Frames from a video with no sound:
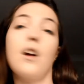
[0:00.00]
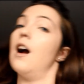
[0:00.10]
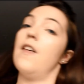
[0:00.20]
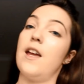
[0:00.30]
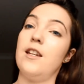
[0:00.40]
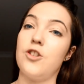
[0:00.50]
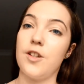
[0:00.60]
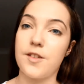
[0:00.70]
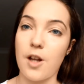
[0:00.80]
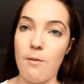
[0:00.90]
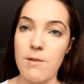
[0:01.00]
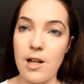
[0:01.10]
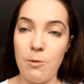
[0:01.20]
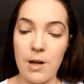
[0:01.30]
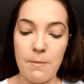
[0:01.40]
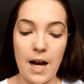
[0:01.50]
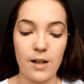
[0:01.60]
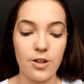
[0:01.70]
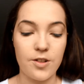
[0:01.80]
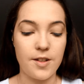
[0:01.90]
I then just go in with a little bit of
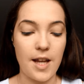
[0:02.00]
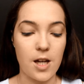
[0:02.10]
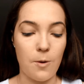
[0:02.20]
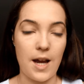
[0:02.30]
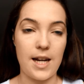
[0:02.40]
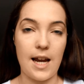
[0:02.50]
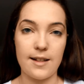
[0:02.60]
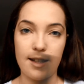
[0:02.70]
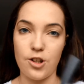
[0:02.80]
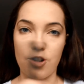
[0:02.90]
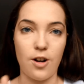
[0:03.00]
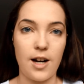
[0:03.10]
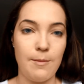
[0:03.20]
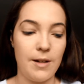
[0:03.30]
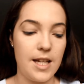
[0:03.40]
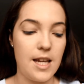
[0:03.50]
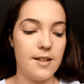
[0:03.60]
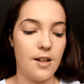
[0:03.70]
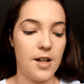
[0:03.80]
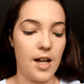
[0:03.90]
powder just to take away any excess shine in my
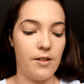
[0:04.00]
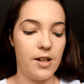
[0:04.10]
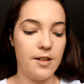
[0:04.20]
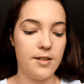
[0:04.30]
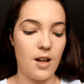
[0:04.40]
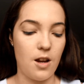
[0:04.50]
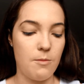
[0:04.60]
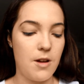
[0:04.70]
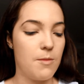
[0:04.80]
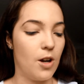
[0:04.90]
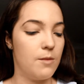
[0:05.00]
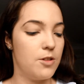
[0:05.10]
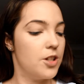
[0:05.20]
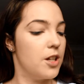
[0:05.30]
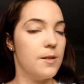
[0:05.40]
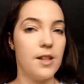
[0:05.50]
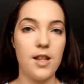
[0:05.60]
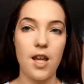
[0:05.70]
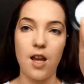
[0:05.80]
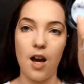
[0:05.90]
T-zone area. So at the moment I'm just using
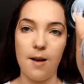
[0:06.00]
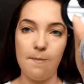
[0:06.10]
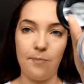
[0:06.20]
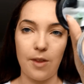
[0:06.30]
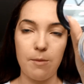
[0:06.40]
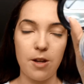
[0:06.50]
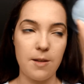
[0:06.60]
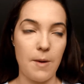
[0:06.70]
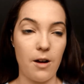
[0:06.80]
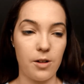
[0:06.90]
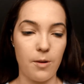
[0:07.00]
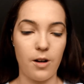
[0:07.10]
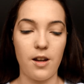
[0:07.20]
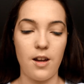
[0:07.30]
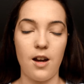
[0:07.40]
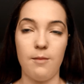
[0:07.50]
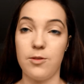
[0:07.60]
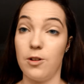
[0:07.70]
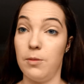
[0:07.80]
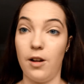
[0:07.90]
the Beauty Powder by,
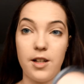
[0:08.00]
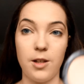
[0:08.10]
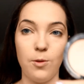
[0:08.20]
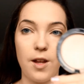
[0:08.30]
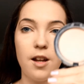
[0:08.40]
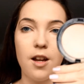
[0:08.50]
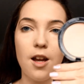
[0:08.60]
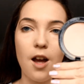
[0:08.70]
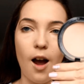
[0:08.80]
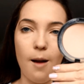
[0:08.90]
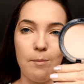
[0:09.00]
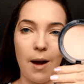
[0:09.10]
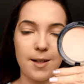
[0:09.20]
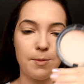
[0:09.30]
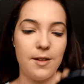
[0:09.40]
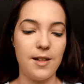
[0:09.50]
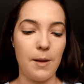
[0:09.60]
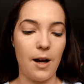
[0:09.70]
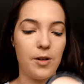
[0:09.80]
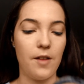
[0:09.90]
sorry, blinding you all then, Max Beauty
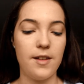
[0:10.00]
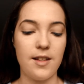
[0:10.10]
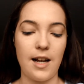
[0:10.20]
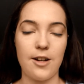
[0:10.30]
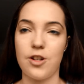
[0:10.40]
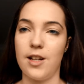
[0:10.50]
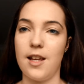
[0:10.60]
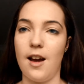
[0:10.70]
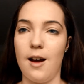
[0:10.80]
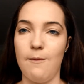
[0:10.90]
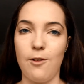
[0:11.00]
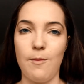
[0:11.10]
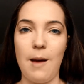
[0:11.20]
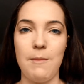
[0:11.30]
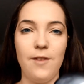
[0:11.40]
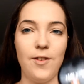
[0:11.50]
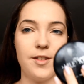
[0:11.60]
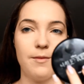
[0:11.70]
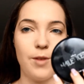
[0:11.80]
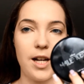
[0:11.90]
Powder. This is actually from their
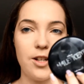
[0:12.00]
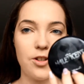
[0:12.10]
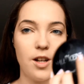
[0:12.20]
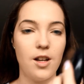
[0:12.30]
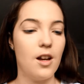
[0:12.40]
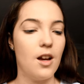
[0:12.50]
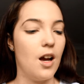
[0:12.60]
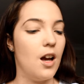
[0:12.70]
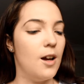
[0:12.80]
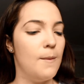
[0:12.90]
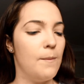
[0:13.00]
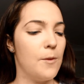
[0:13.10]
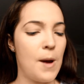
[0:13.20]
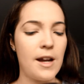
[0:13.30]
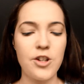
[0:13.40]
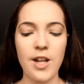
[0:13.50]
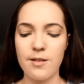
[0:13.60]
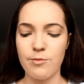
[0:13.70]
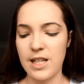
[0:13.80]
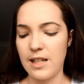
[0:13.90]
Maleficent range. The packaging
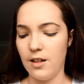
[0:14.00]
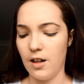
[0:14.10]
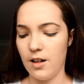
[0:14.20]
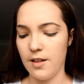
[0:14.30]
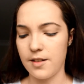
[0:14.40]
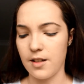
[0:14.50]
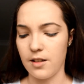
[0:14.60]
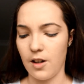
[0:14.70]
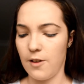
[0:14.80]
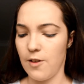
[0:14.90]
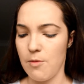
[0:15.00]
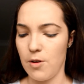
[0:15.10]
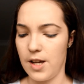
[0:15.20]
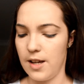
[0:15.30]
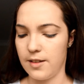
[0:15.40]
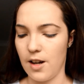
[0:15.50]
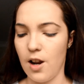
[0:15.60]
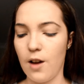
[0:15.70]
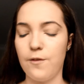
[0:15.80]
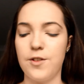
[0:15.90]
hasn't really lasted though, if I'm honest. I
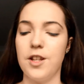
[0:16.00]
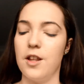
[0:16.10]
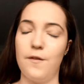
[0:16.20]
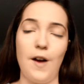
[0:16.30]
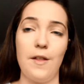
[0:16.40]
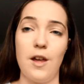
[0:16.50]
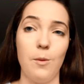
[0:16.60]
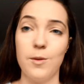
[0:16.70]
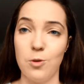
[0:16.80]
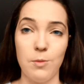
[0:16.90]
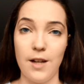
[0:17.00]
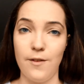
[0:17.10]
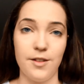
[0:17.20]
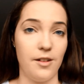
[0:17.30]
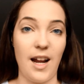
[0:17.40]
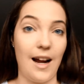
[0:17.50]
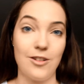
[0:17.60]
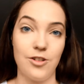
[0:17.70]
loved the fact that it was all Maleficent. I had to